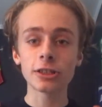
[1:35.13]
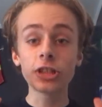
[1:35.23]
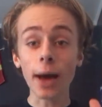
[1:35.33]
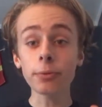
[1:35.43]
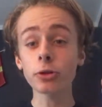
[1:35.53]

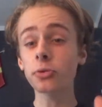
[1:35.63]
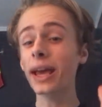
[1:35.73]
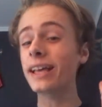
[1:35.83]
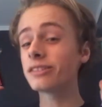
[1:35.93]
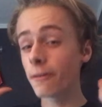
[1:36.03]
Chapter 3
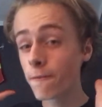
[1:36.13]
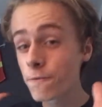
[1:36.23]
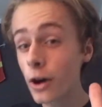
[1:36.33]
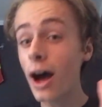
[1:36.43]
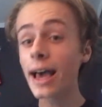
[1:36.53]
has
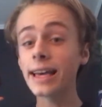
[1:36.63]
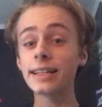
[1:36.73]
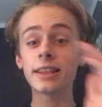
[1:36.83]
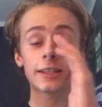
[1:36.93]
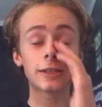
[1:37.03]

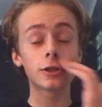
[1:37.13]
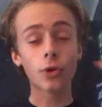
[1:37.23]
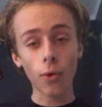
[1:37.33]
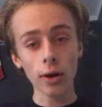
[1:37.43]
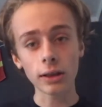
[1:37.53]
defined the
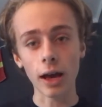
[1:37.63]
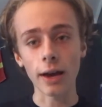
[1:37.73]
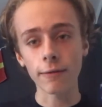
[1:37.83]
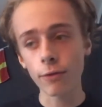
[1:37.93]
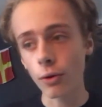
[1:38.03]

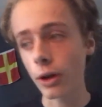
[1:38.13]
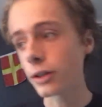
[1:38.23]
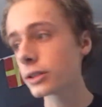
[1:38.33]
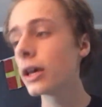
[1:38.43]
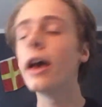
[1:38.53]
storyline for
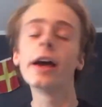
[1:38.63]
us.